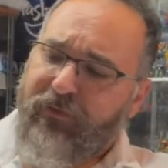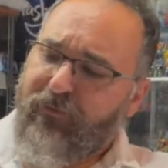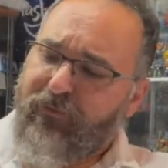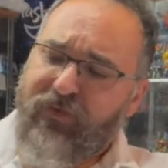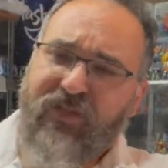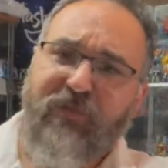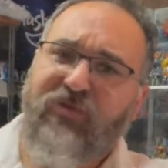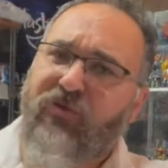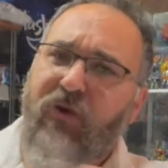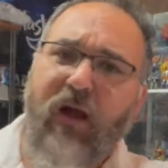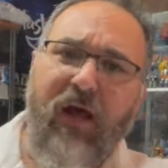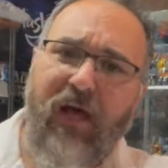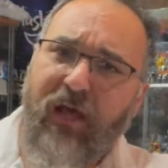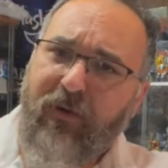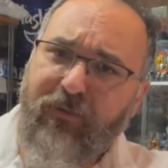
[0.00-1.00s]

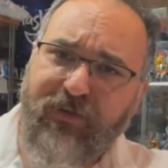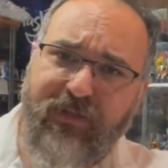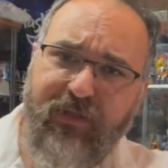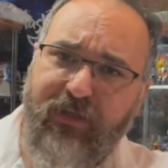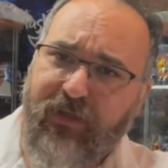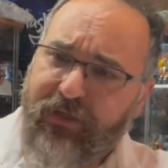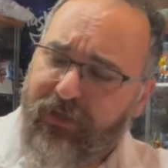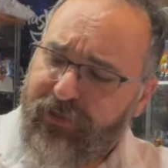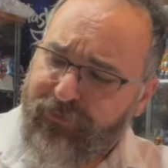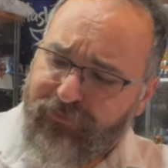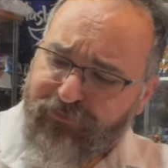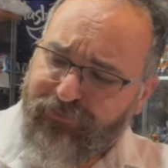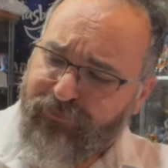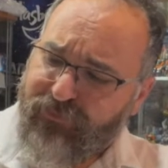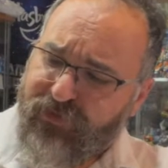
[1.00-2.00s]
subscribe to the
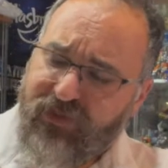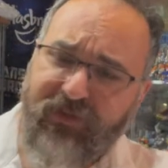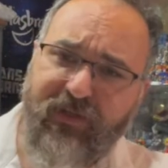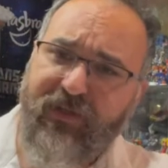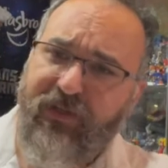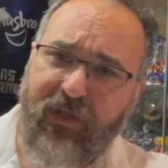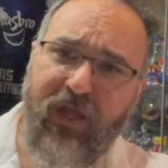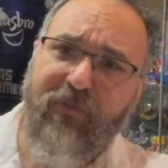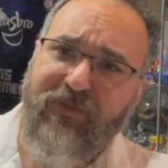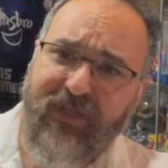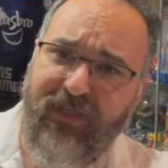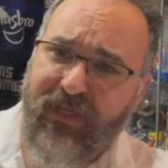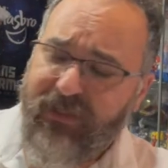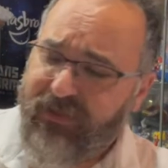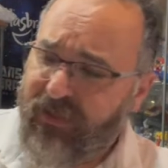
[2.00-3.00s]
to the club to
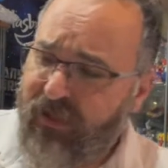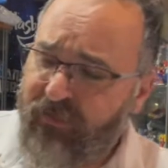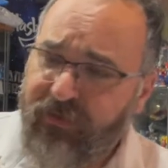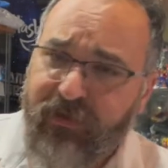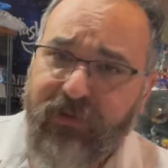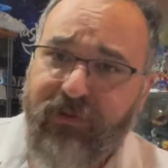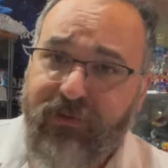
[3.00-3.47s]
get them.